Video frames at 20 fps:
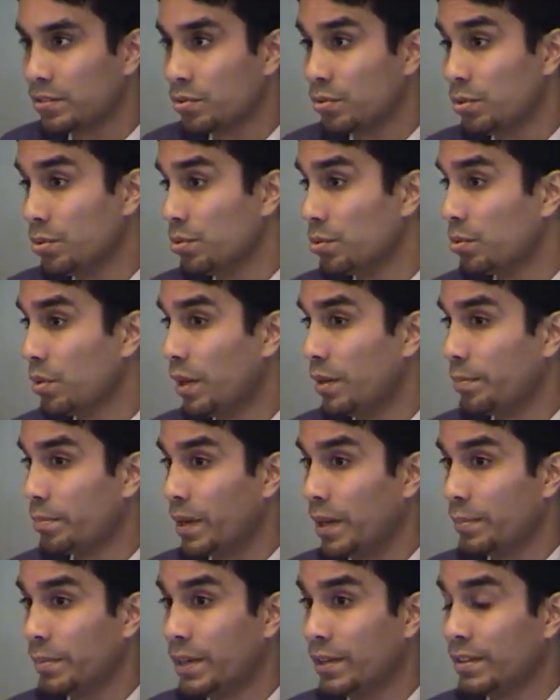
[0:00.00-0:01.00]
who grew up
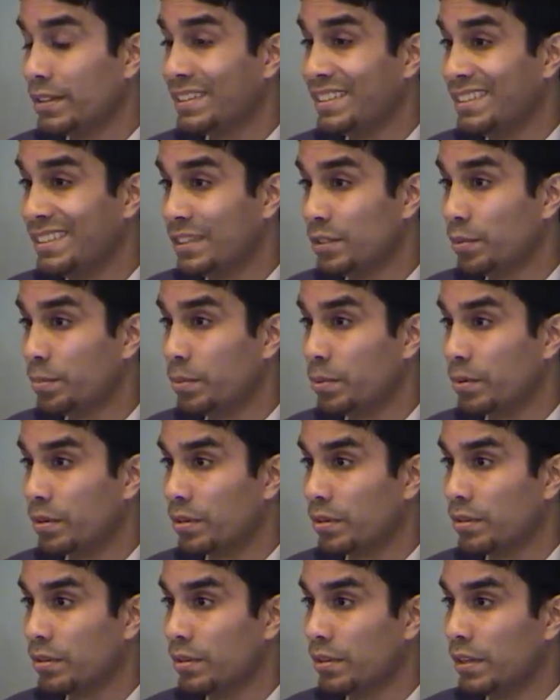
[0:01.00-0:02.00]
primarily in
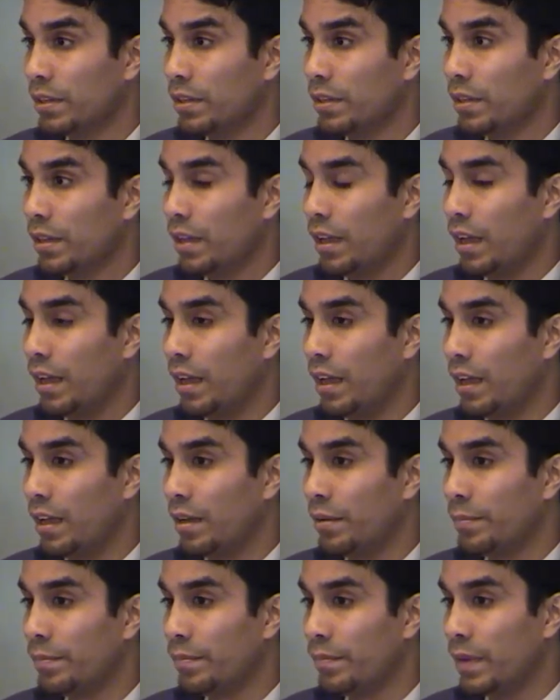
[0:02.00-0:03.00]
Dearborn
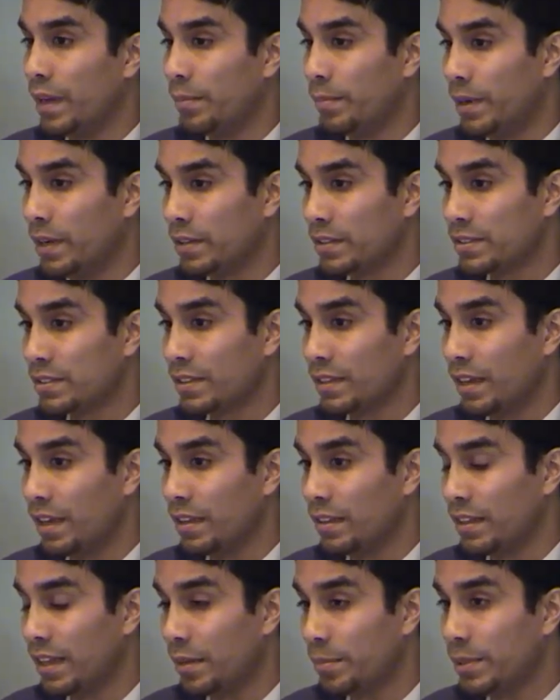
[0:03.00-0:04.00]
amongst
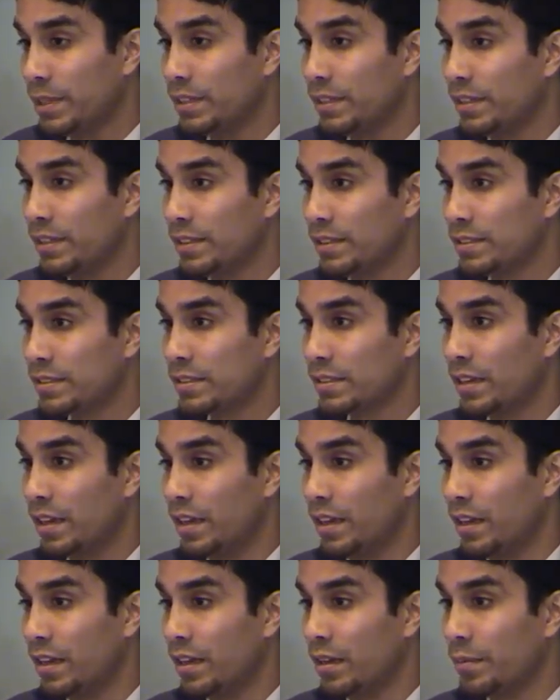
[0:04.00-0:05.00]
Lebanese
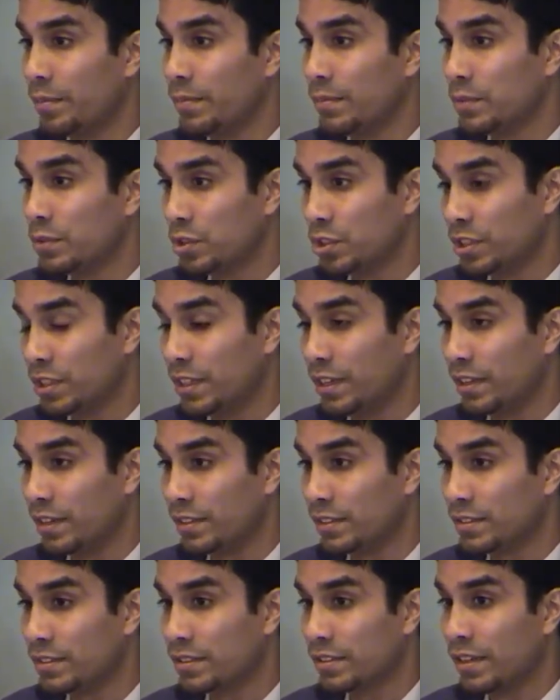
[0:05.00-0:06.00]

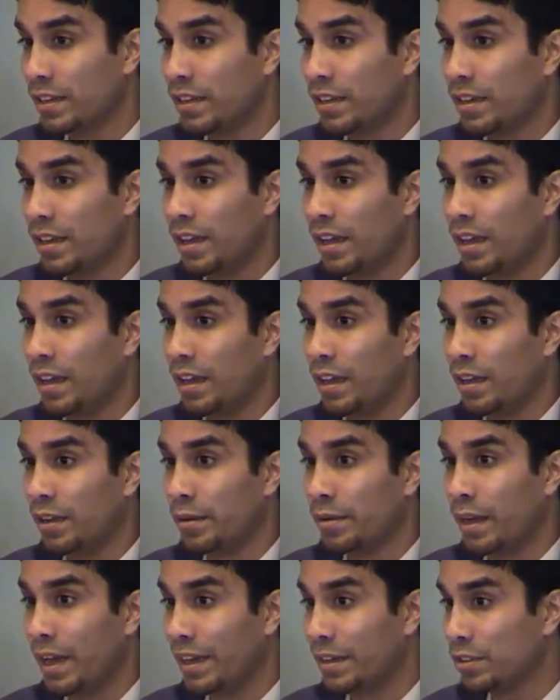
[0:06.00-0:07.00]
Shias.
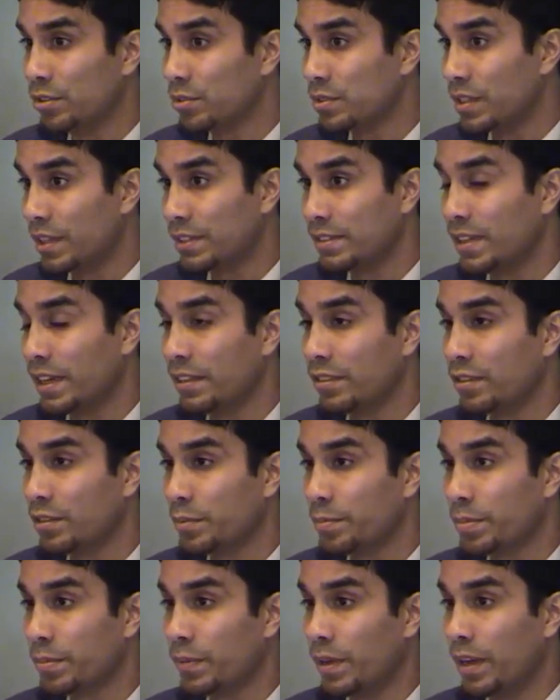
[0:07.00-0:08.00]
I used to attend their
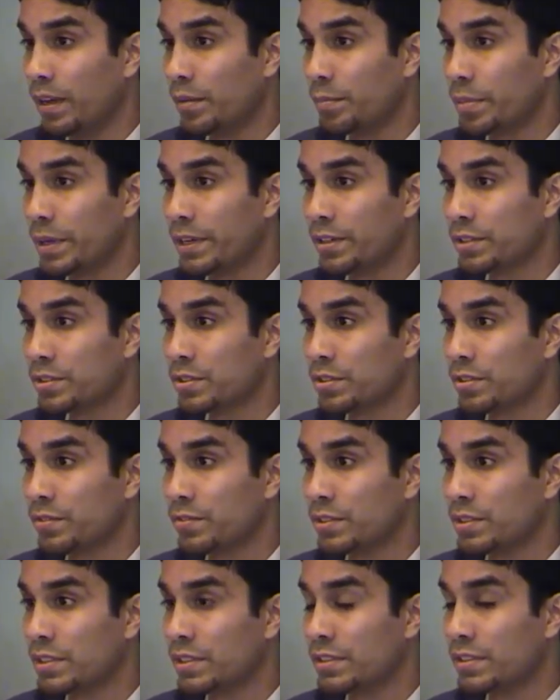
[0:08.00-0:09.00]
prayer
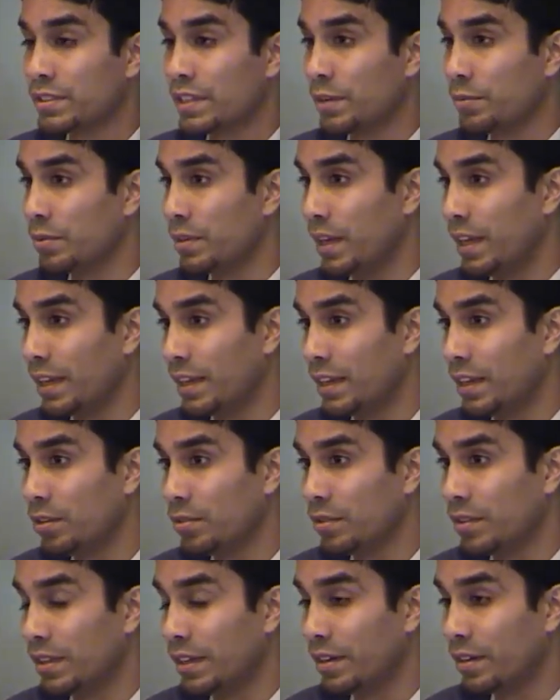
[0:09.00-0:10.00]
services. I would hang
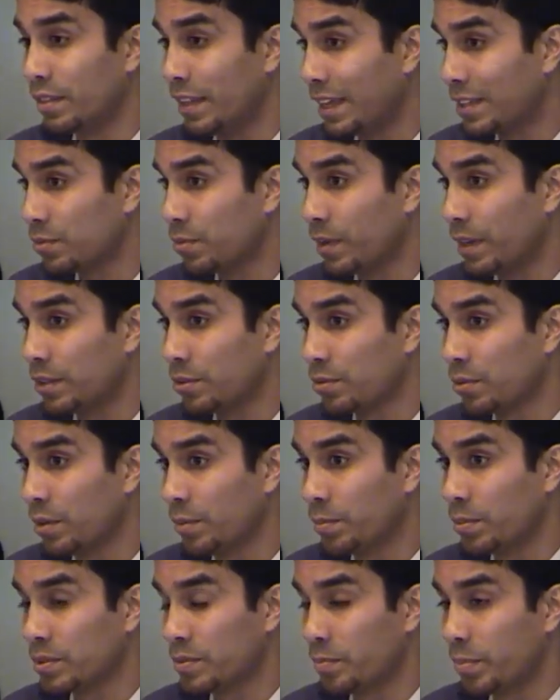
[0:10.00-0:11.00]
out there. That's where I grew
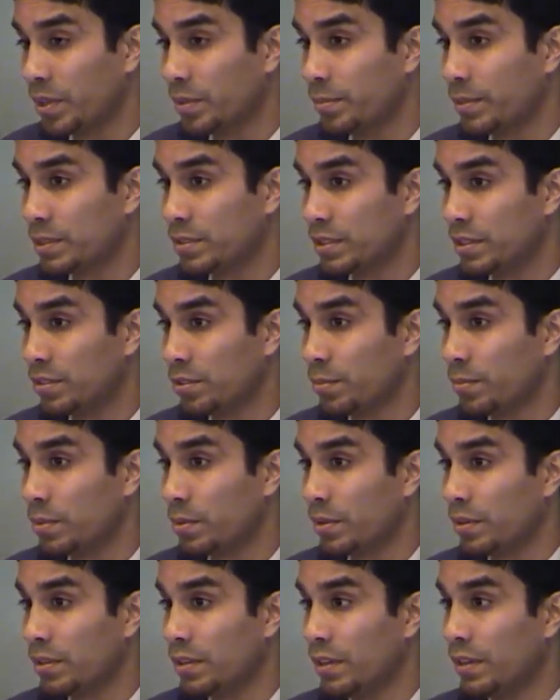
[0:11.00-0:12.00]
up, was pretty much
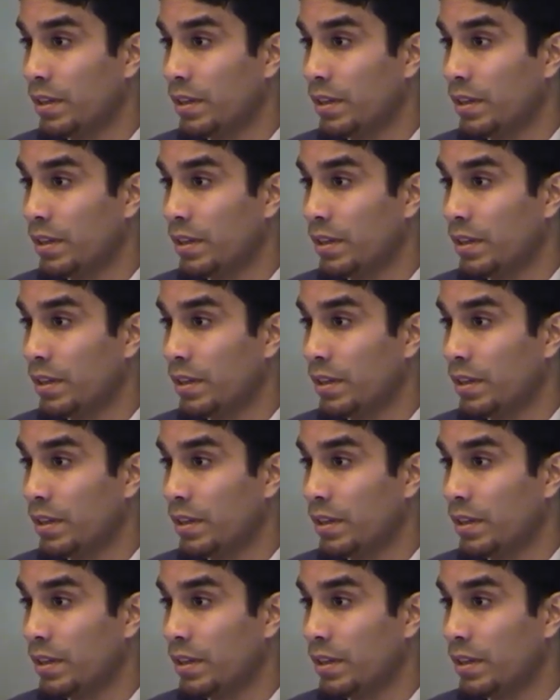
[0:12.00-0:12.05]
Dearborn.